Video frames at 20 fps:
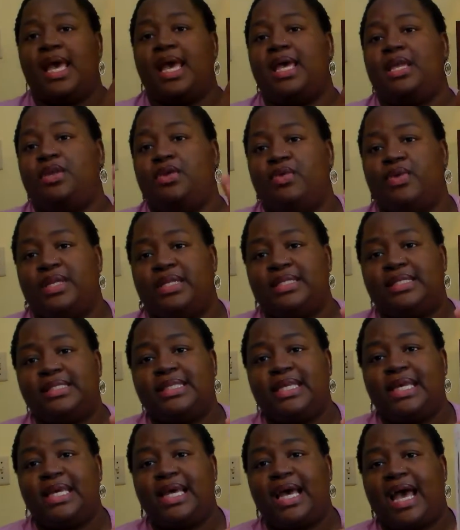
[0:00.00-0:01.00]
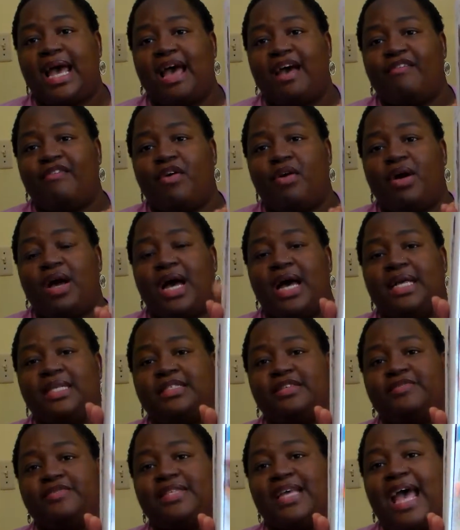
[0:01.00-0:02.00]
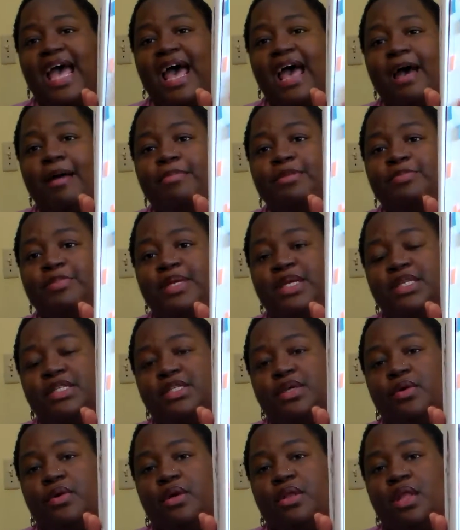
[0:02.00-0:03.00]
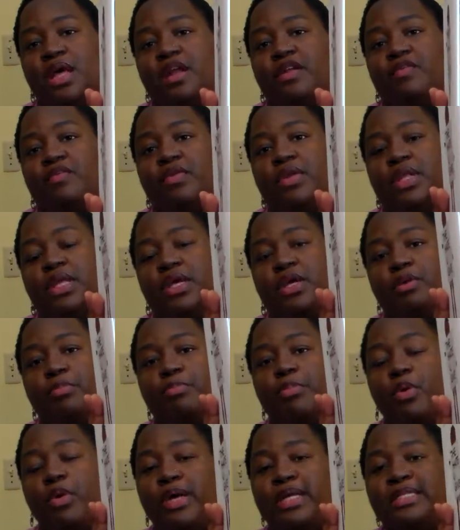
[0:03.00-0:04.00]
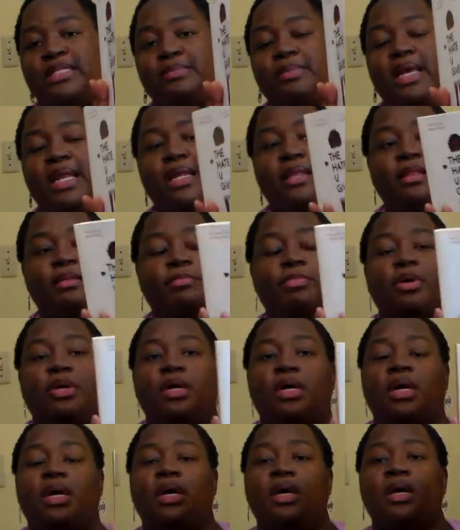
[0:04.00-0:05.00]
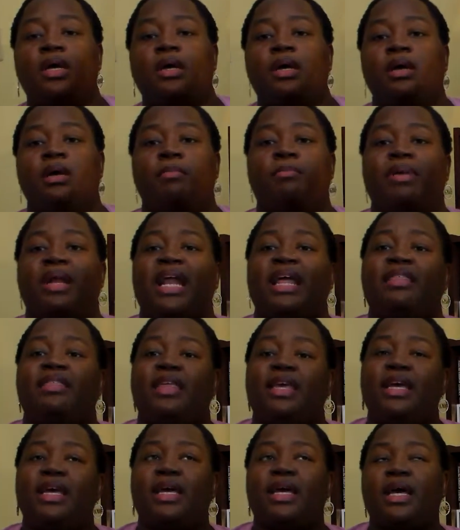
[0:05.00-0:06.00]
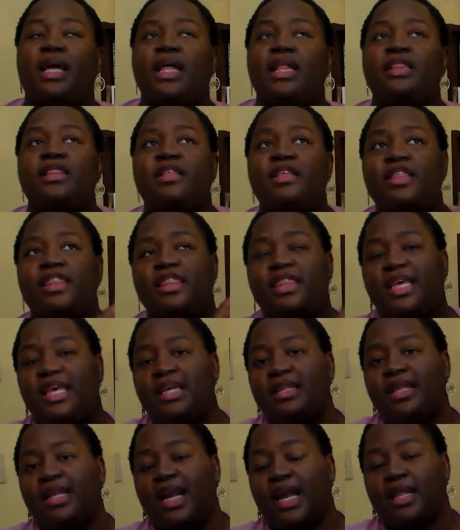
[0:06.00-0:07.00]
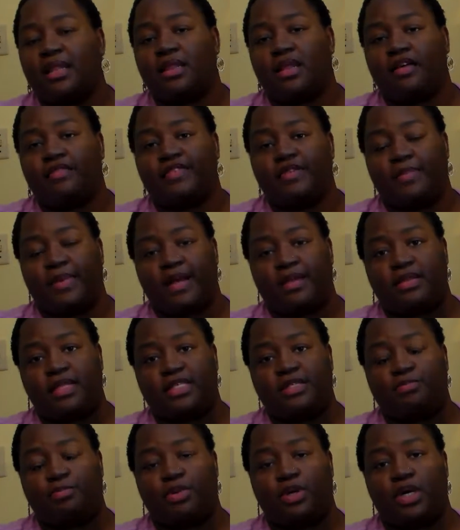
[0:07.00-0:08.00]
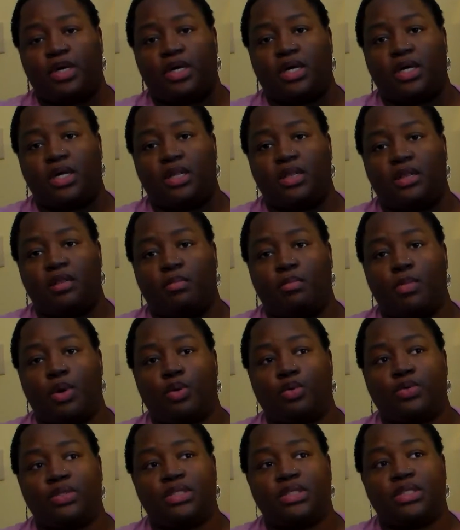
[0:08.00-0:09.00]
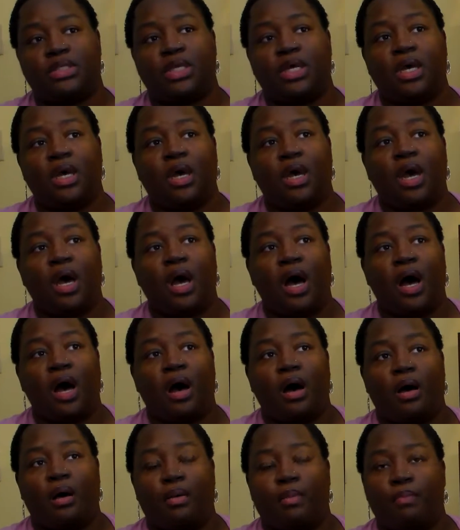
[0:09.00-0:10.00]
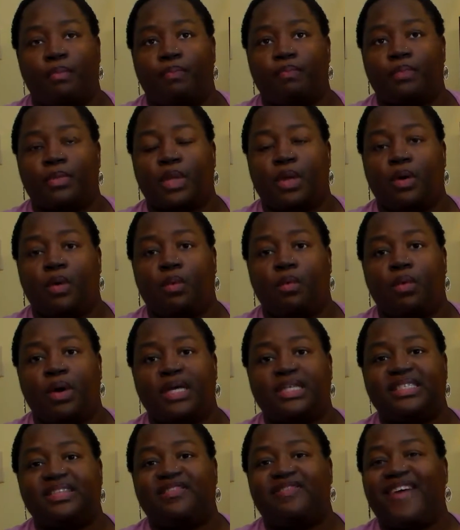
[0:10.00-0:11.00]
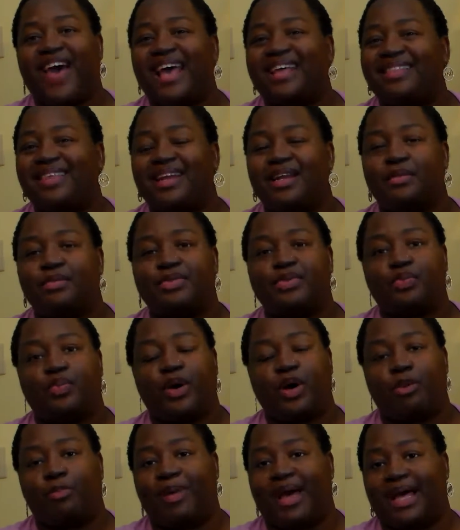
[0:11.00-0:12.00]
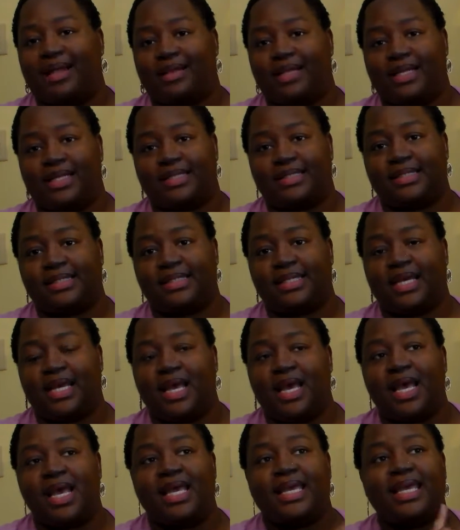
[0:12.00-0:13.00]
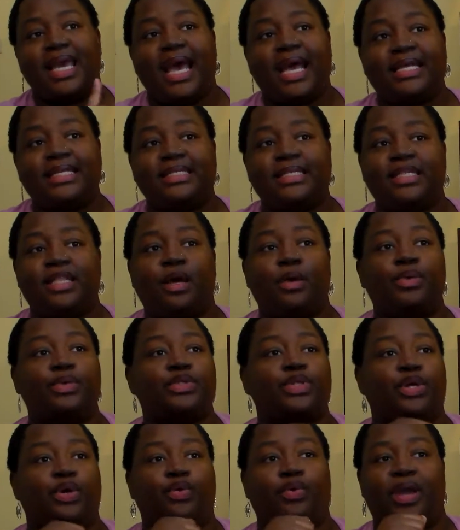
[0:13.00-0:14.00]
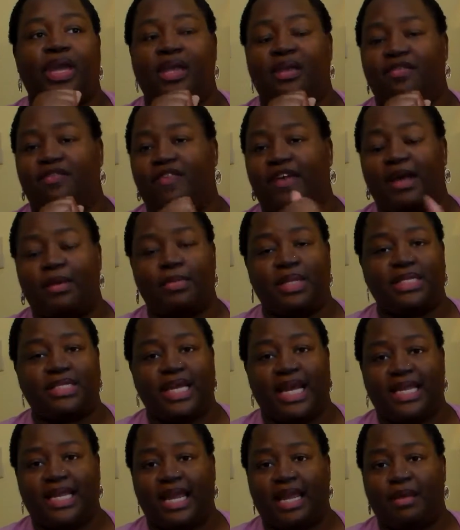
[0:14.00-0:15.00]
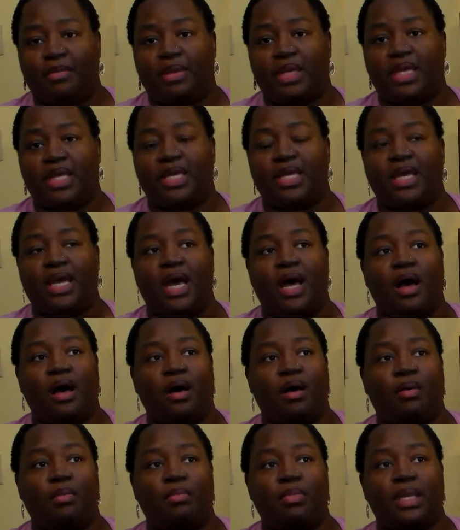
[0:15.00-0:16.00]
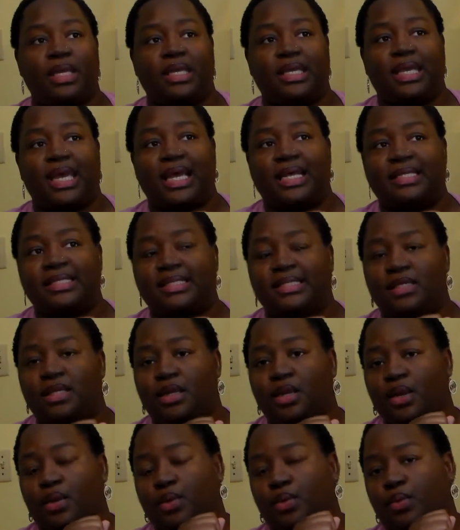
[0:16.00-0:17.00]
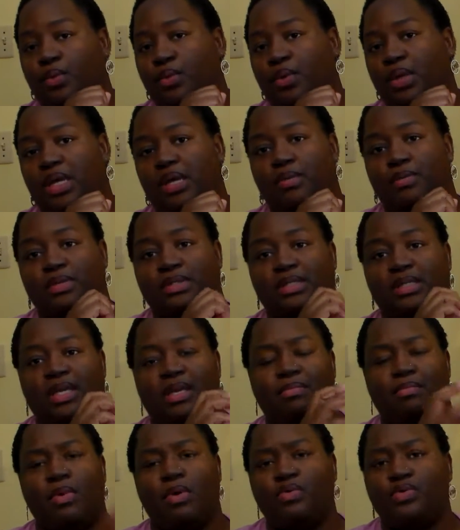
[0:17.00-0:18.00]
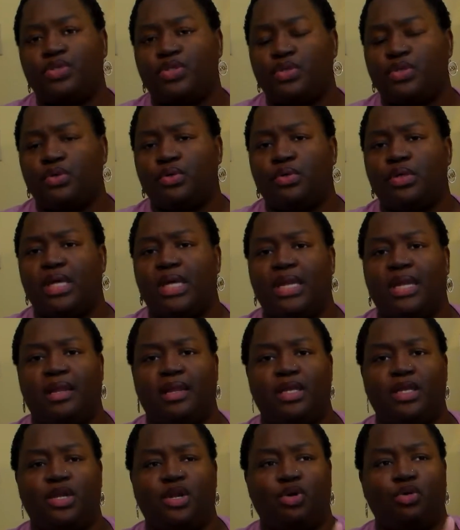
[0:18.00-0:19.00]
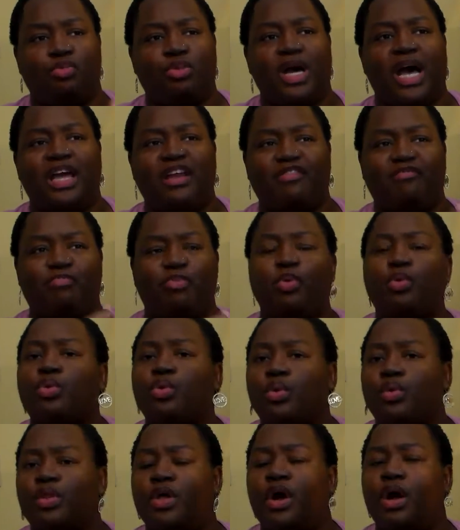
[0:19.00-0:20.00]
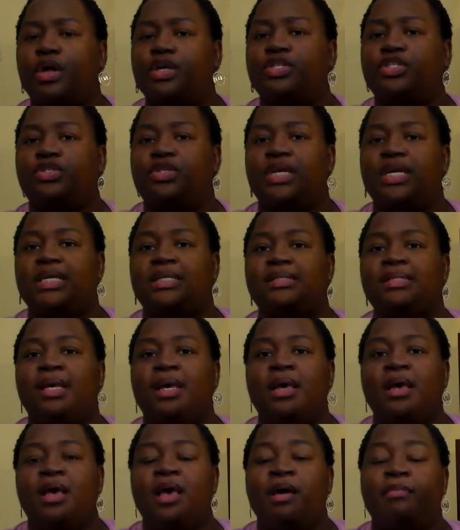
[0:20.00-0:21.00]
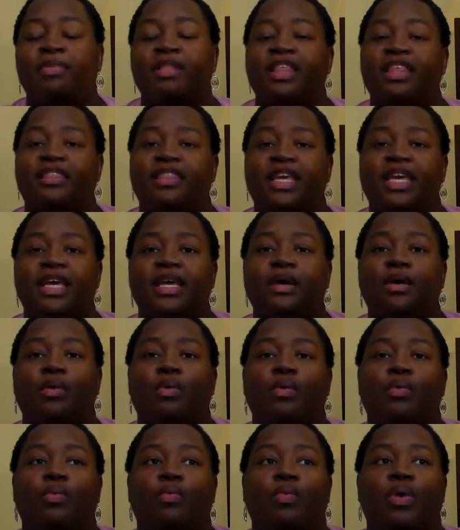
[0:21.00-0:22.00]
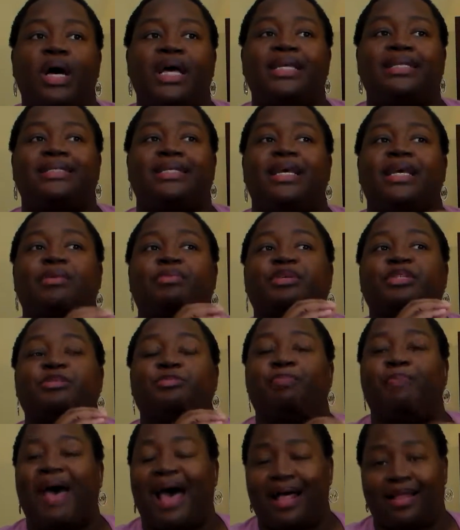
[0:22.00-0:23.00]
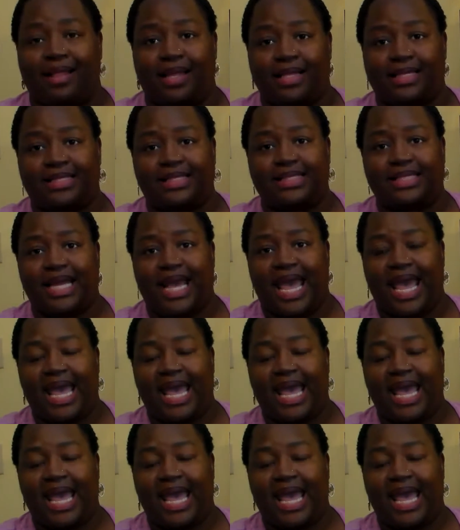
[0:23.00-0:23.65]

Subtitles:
And you can see I have all kinds of tabs because there were a lot of really good points made in the book. But I think the thing that I loved about this book the most was the fact that it was well balanced. Yes, there was a great family dynamic. Yes, you know, it was emotional and it, you know, kind of pulled on the heartstrings. But the thing was, it was balanced.